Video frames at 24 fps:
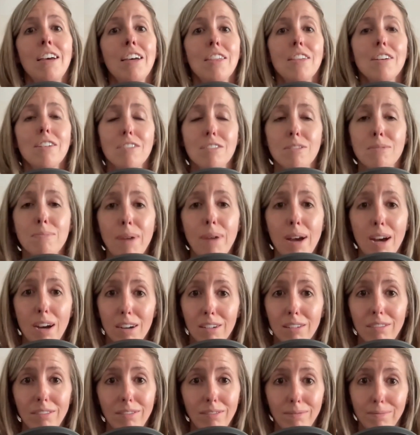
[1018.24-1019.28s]
There's
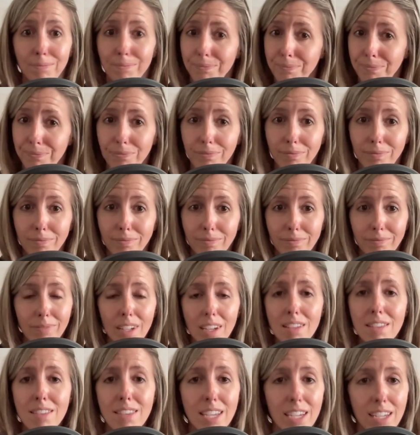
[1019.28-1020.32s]
about
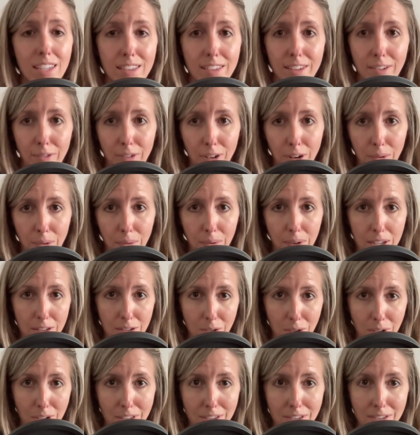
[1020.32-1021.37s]
6 different ways
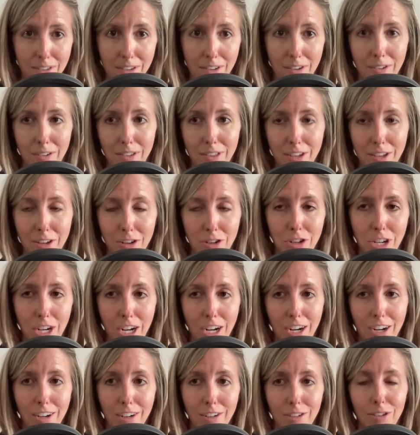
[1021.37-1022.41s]
you can sit on this chair.